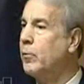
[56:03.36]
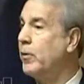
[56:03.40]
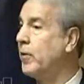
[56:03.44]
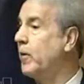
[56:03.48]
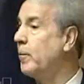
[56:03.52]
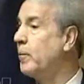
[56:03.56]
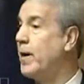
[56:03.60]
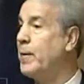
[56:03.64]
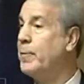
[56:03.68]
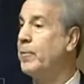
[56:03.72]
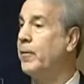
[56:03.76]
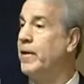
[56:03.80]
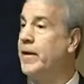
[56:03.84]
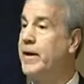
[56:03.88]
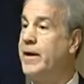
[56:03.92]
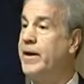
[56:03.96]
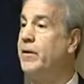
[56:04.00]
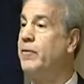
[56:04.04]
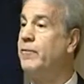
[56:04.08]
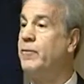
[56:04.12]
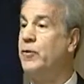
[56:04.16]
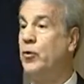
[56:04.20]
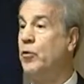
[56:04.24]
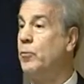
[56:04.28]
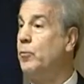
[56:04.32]
the people that
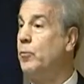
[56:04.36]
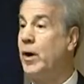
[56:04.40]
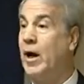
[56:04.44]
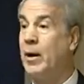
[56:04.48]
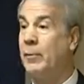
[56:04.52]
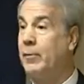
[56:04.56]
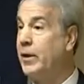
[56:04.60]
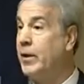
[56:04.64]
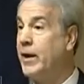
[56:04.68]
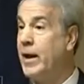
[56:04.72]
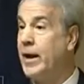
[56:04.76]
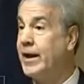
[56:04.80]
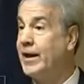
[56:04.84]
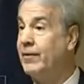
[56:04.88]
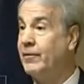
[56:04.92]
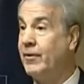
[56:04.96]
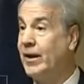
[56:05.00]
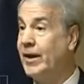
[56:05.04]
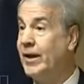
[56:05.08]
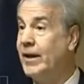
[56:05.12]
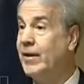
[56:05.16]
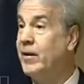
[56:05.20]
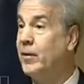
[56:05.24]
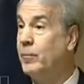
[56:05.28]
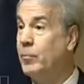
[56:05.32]
interview probably not even
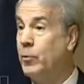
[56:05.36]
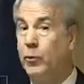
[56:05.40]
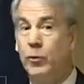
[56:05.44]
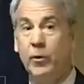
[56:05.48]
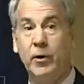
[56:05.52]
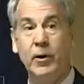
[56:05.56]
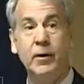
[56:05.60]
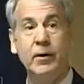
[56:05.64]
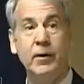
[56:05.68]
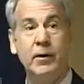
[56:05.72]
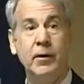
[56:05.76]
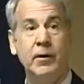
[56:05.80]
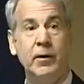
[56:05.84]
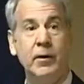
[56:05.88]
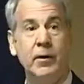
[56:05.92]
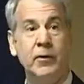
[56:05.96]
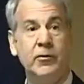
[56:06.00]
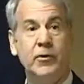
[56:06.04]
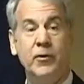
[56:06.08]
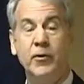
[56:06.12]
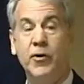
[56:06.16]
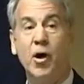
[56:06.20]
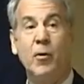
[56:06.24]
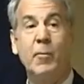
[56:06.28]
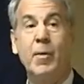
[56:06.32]
in the board, so
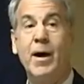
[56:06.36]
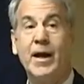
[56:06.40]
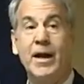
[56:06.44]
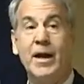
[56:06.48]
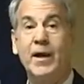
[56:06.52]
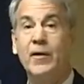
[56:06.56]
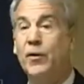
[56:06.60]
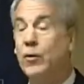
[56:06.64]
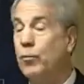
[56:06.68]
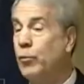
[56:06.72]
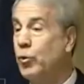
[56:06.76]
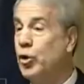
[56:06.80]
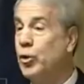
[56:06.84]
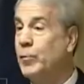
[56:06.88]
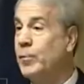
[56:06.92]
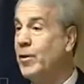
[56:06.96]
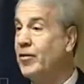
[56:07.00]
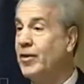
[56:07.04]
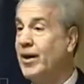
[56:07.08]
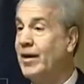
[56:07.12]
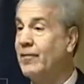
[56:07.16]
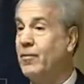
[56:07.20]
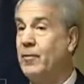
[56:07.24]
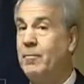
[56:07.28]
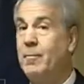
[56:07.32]
nobody in the room has
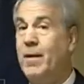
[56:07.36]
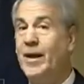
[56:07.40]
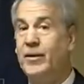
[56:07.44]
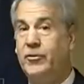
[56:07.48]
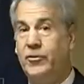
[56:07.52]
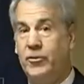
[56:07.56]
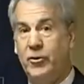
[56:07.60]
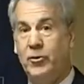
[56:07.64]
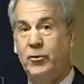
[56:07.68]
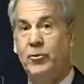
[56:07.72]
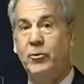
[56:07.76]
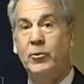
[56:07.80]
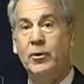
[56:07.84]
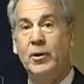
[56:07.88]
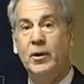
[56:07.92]
ever met you,